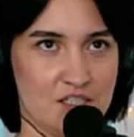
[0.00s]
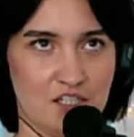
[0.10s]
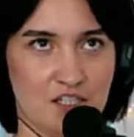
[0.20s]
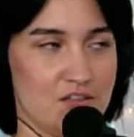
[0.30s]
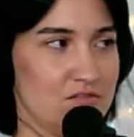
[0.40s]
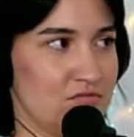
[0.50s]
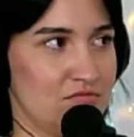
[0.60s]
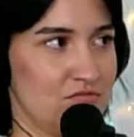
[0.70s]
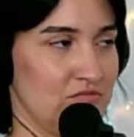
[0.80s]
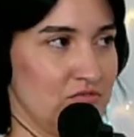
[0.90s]
learn
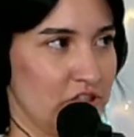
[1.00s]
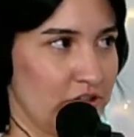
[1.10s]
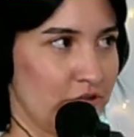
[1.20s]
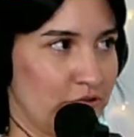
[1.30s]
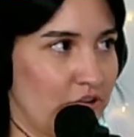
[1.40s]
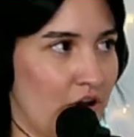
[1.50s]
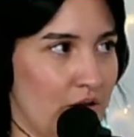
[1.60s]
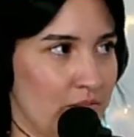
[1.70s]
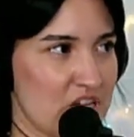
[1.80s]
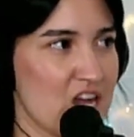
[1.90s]

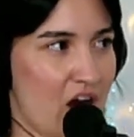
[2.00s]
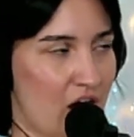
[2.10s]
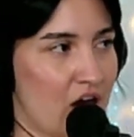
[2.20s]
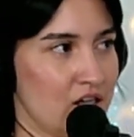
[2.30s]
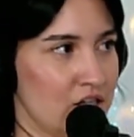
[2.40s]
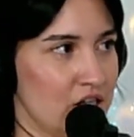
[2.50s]
from. Yeah.